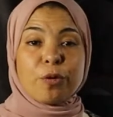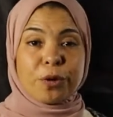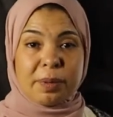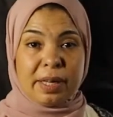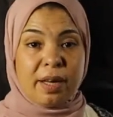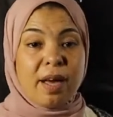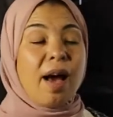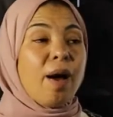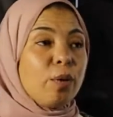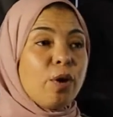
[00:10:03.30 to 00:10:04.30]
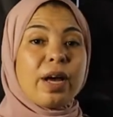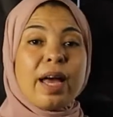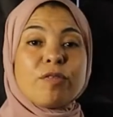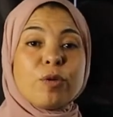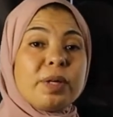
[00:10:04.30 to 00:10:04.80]
for me? How long
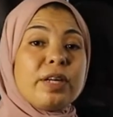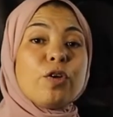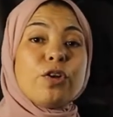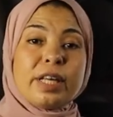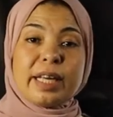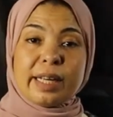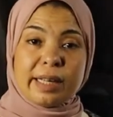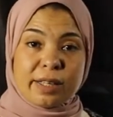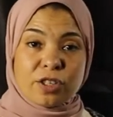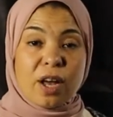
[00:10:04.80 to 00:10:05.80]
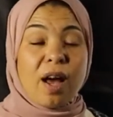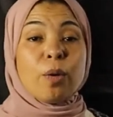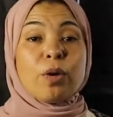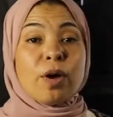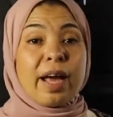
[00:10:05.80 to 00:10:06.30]
have you been learning English? How
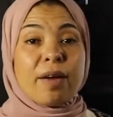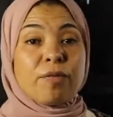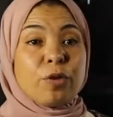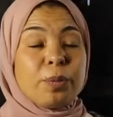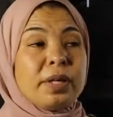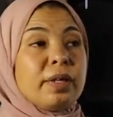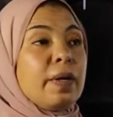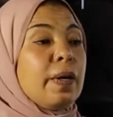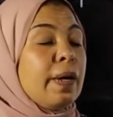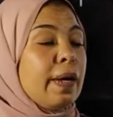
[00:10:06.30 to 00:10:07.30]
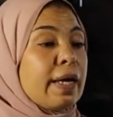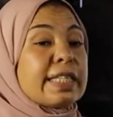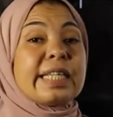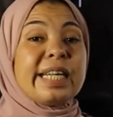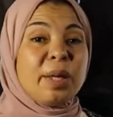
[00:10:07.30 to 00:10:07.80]
long have you been
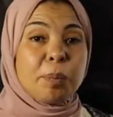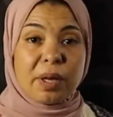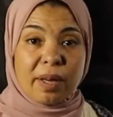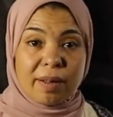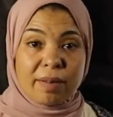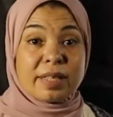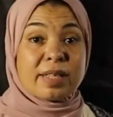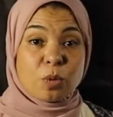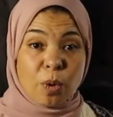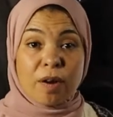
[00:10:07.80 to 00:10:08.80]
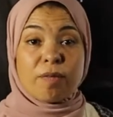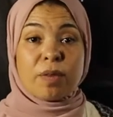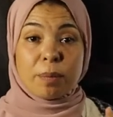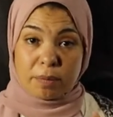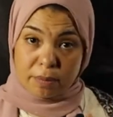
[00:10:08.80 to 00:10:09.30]
sleeping? This is one of
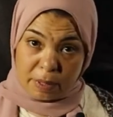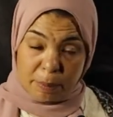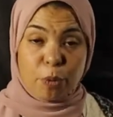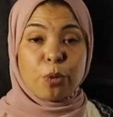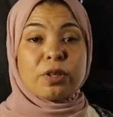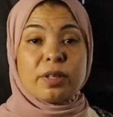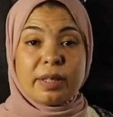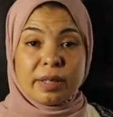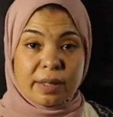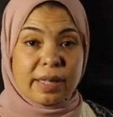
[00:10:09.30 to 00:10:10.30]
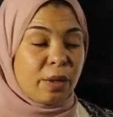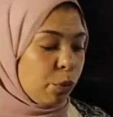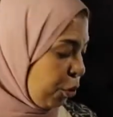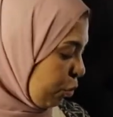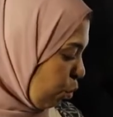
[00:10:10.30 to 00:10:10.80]
the important
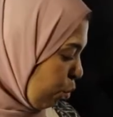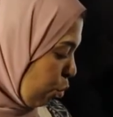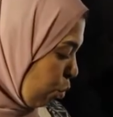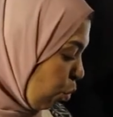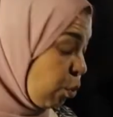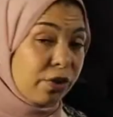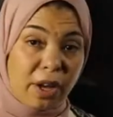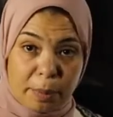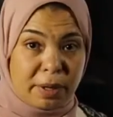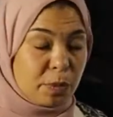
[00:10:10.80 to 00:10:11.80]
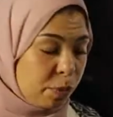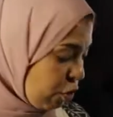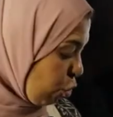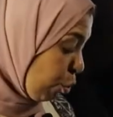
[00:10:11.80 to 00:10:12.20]
keywords also. All-time expression.